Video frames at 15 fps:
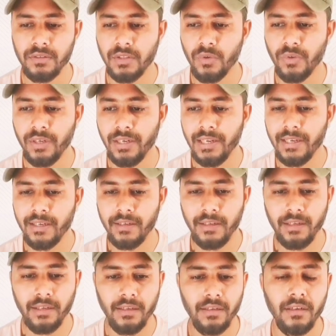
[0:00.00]
sounding like
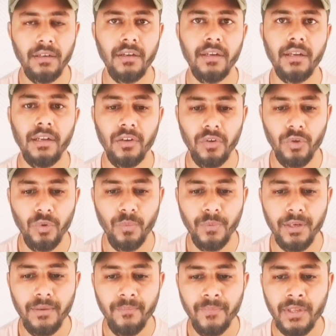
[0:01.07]
a real
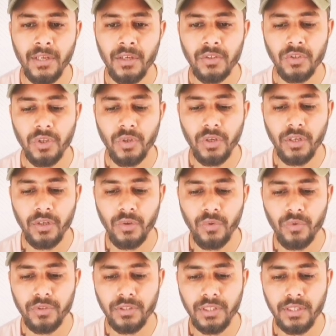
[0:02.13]
human. So you can
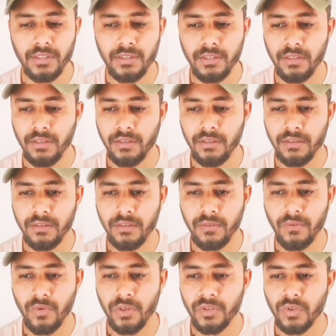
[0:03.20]
use this
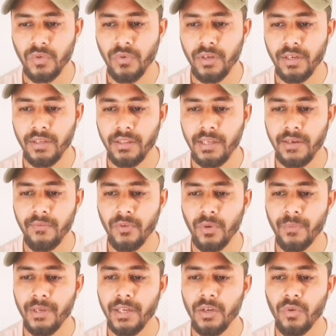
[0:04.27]
voiceover. Then
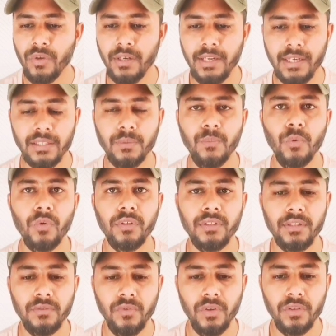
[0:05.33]
from here you can export
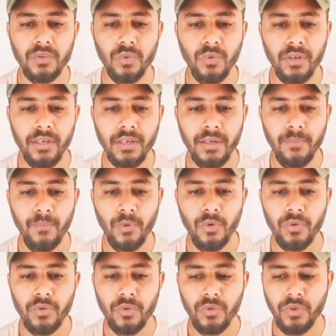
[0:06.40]
this voiceover and
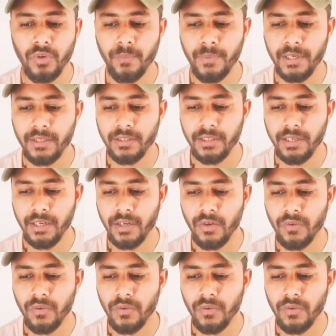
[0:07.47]
upload to your Pictory